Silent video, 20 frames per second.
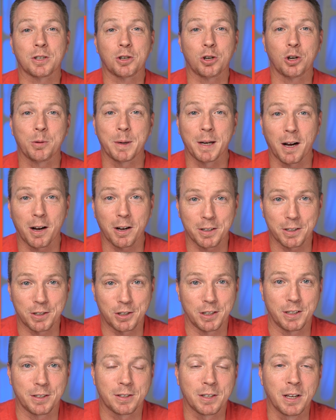
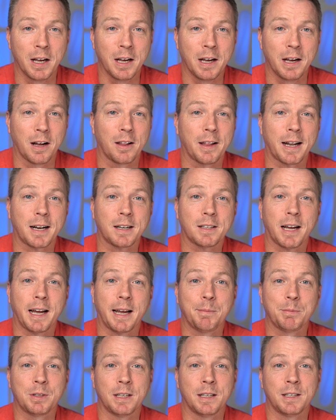terminologies. A lot of
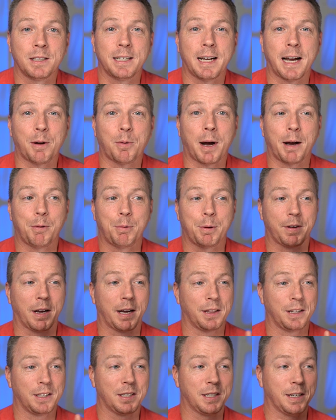times in DIY, we've
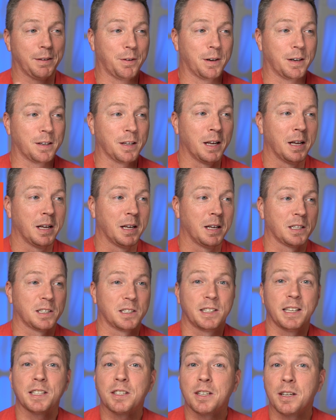got these different
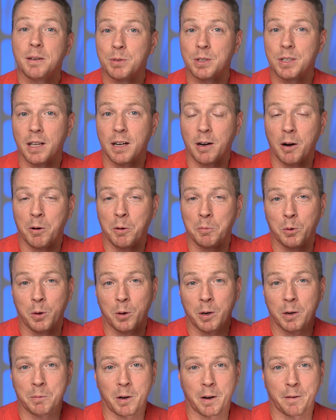systems that we're